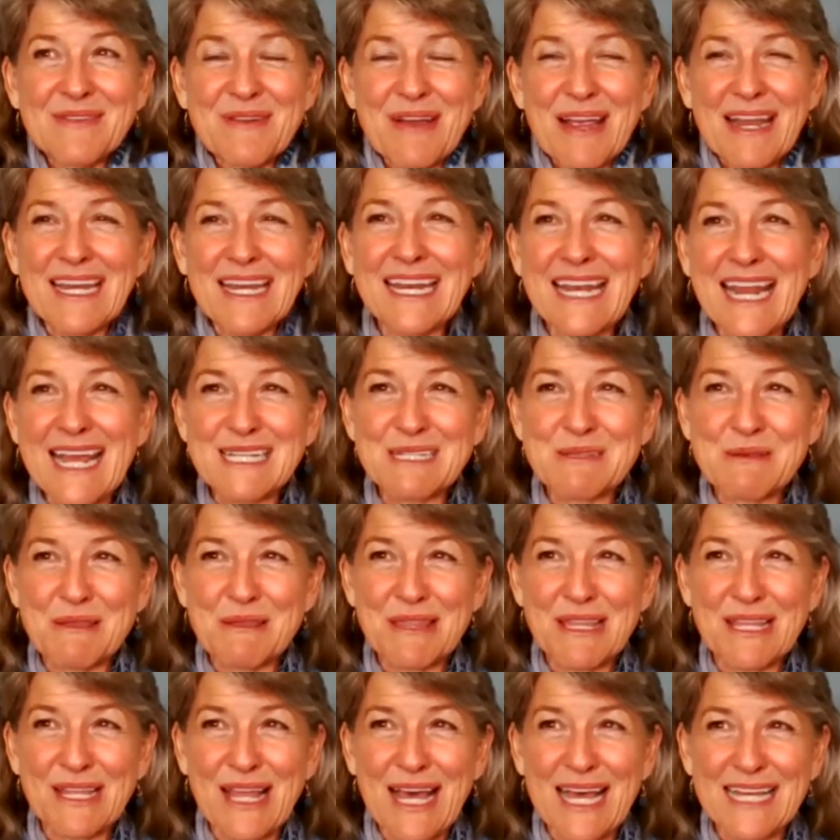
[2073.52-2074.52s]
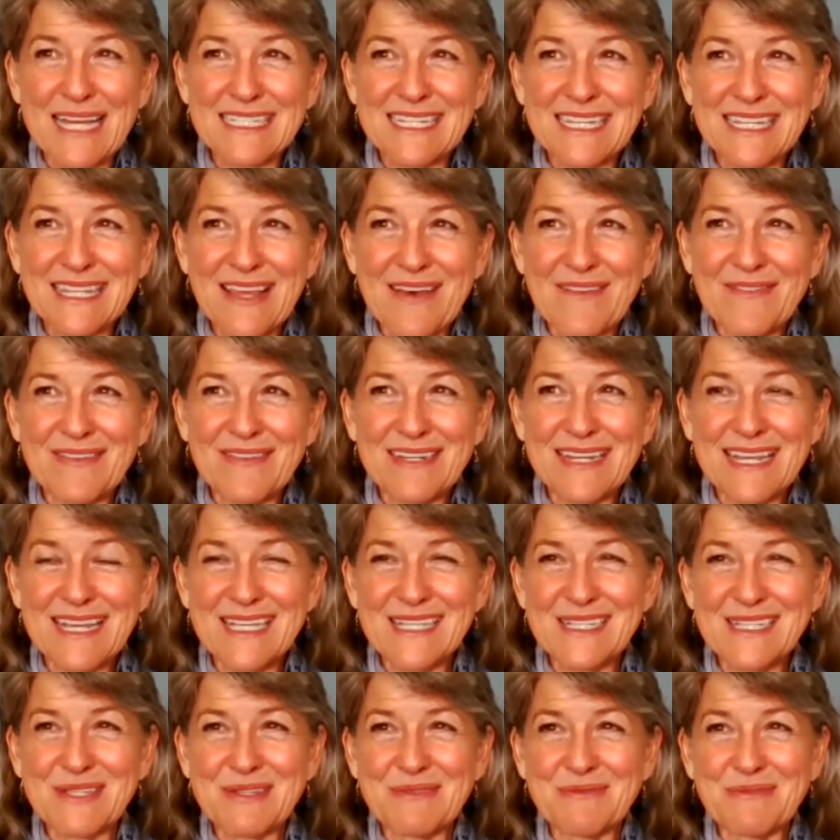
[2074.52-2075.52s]
And I spent the last 11
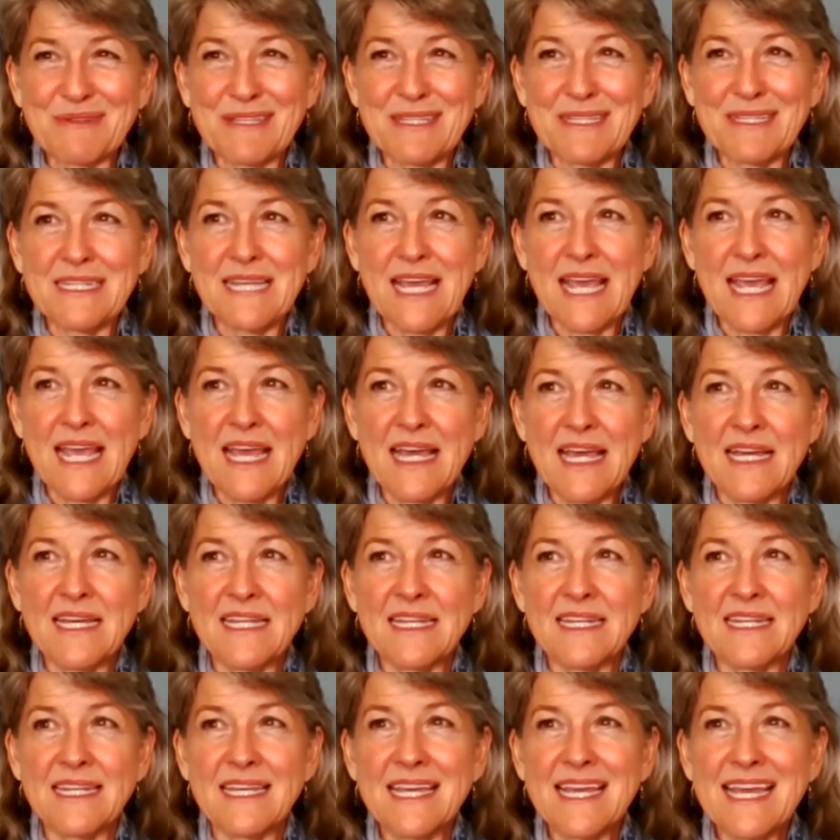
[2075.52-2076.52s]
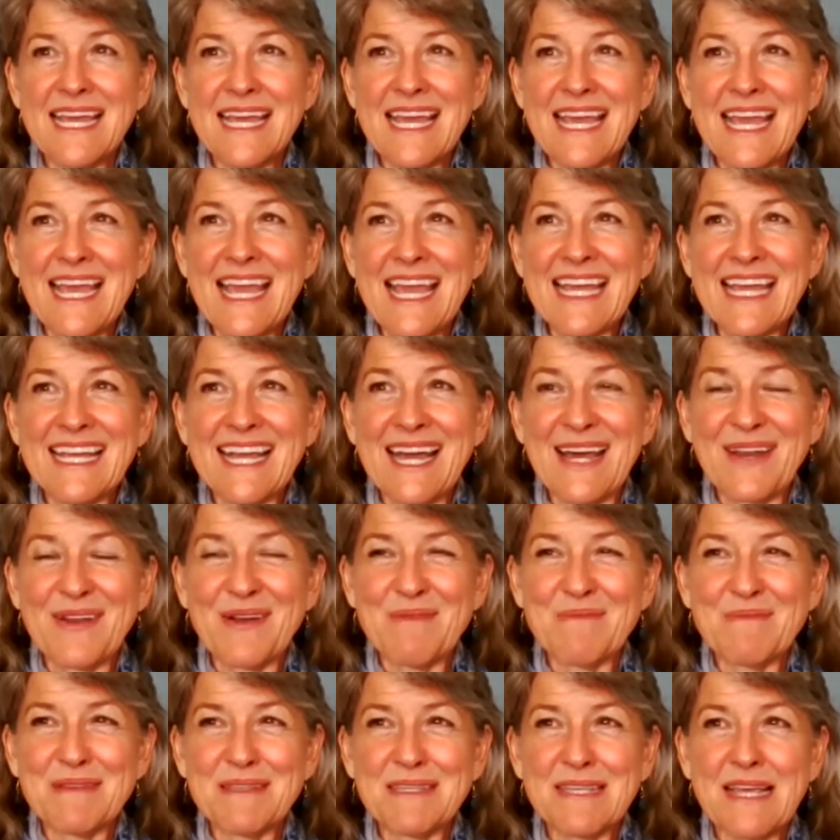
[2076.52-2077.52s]
days with Dan and got
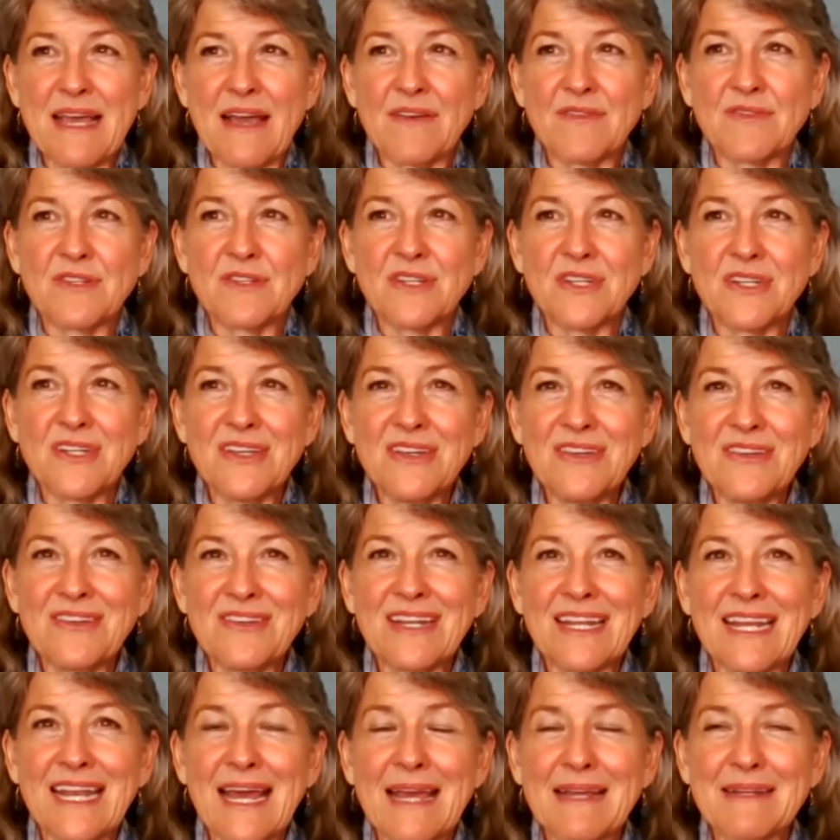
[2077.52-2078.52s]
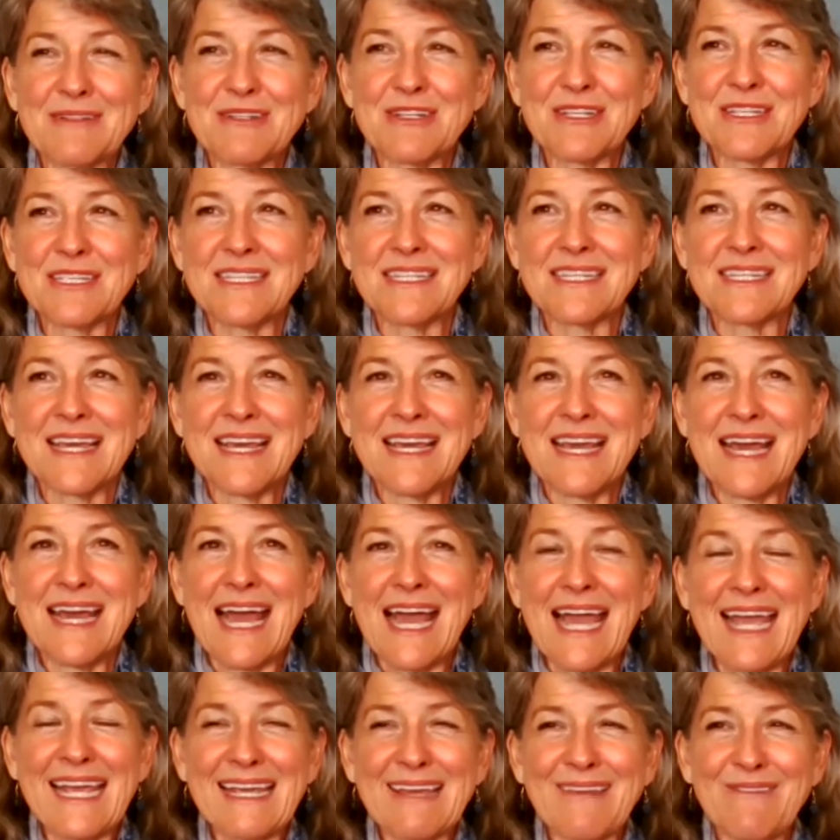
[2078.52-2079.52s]
home this afternoon. And I
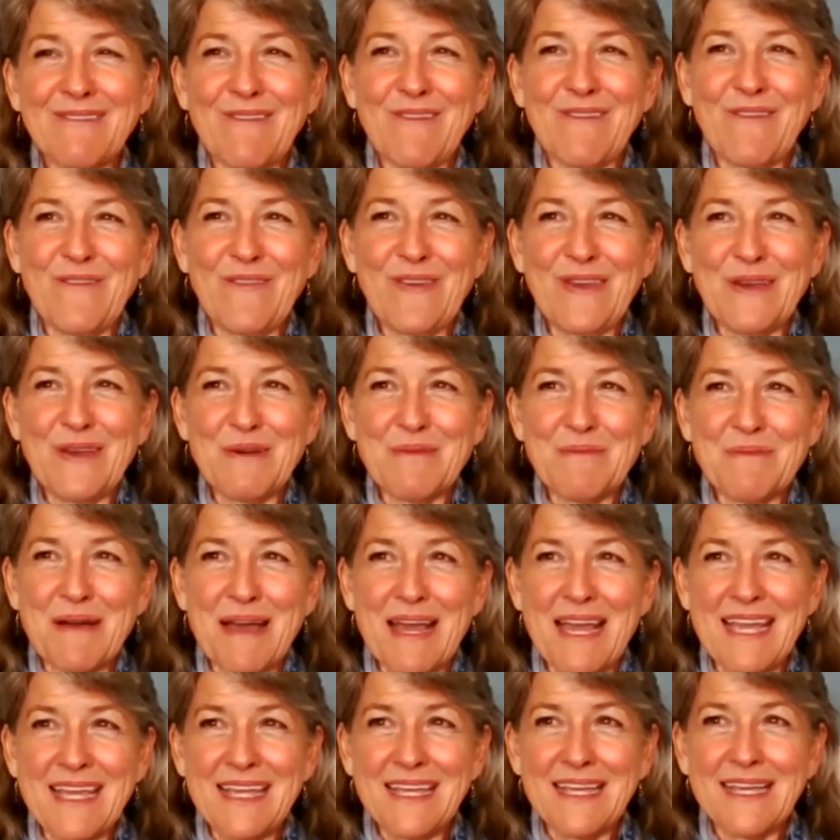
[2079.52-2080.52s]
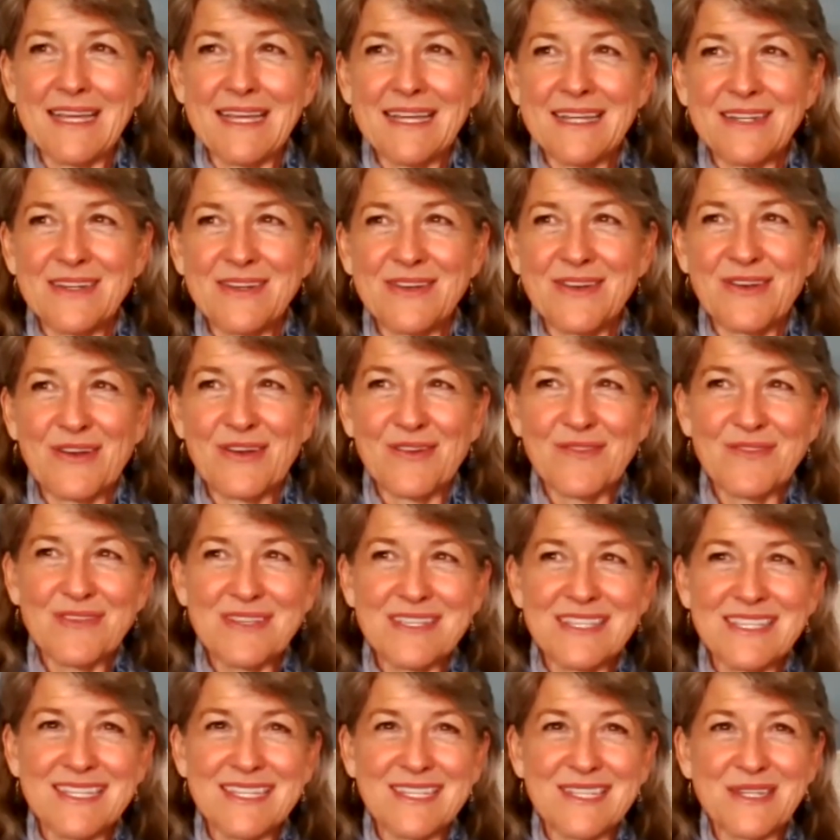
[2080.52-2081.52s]
can feel my
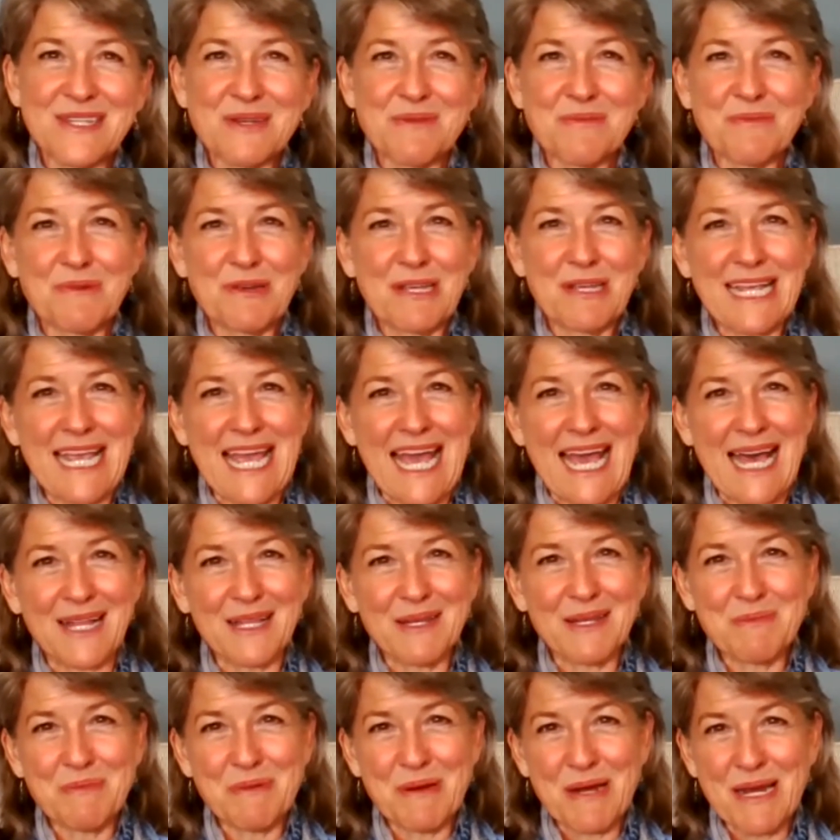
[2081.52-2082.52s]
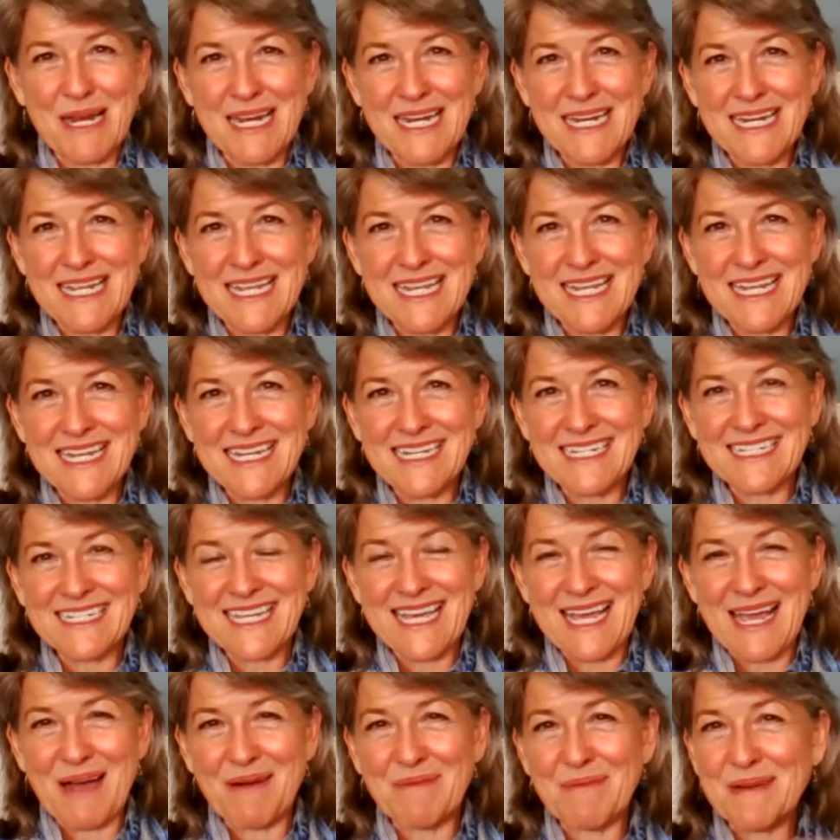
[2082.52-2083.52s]
nervous system recalibrating
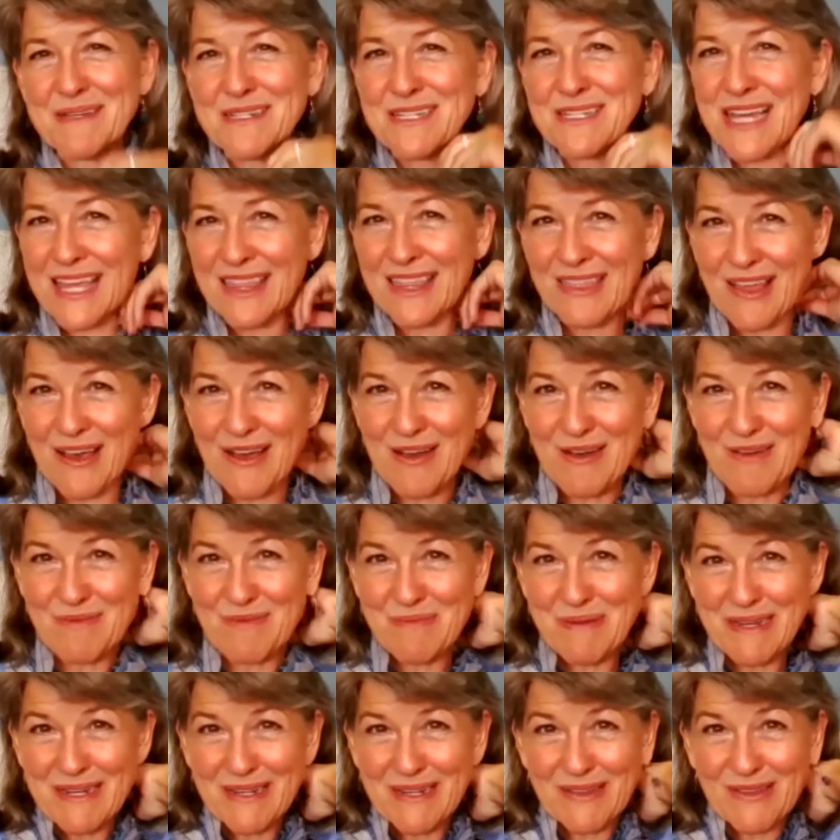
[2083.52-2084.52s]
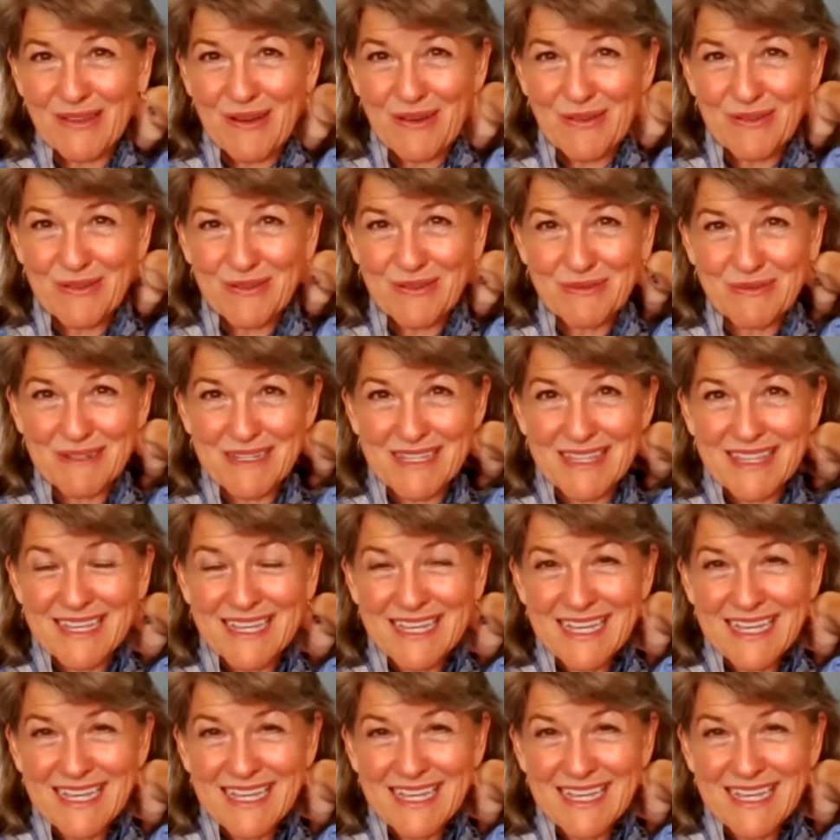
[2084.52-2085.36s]
to how much I love being alone with,